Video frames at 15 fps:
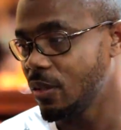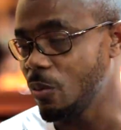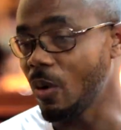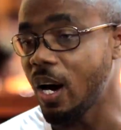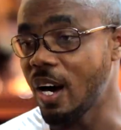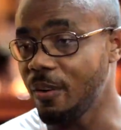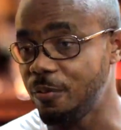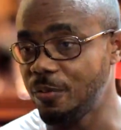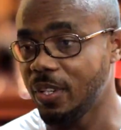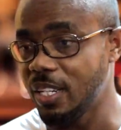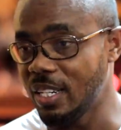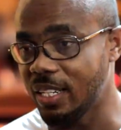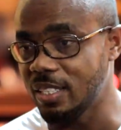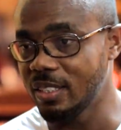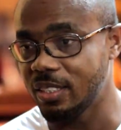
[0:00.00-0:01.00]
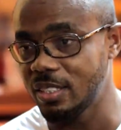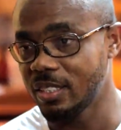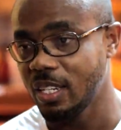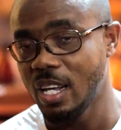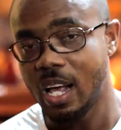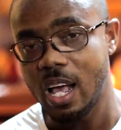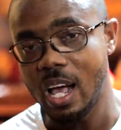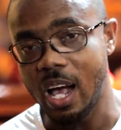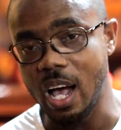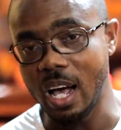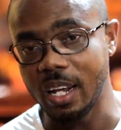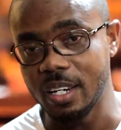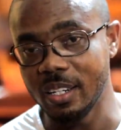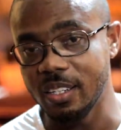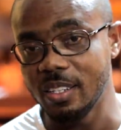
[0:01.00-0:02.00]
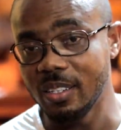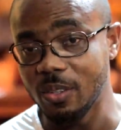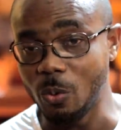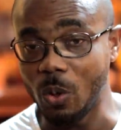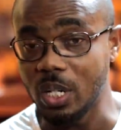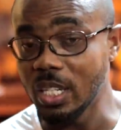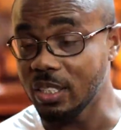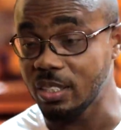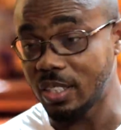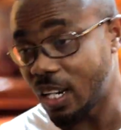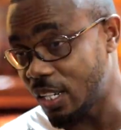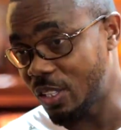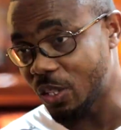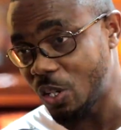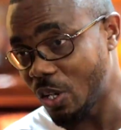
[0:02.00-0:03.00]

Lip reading: we have feelings, and when you start to